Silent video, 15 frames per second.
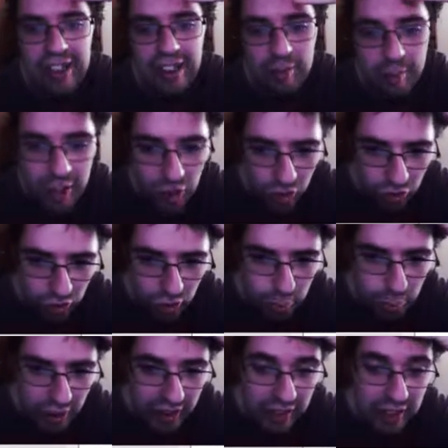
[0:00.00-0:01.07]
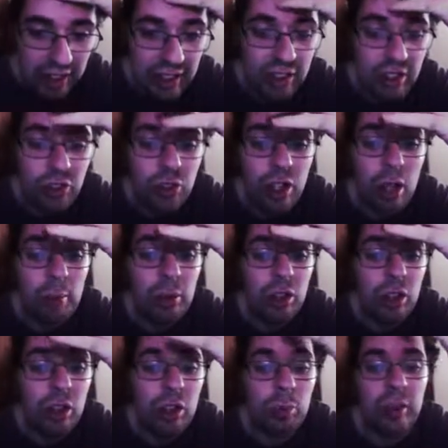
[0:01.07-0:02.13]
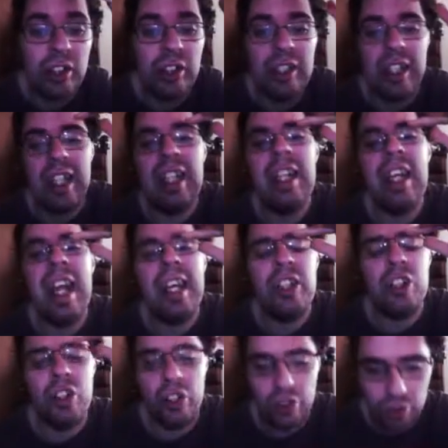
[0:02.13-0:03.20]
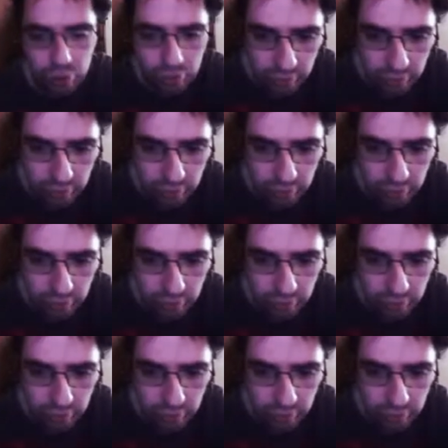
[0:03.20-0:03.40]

the amino group, which is the NH2,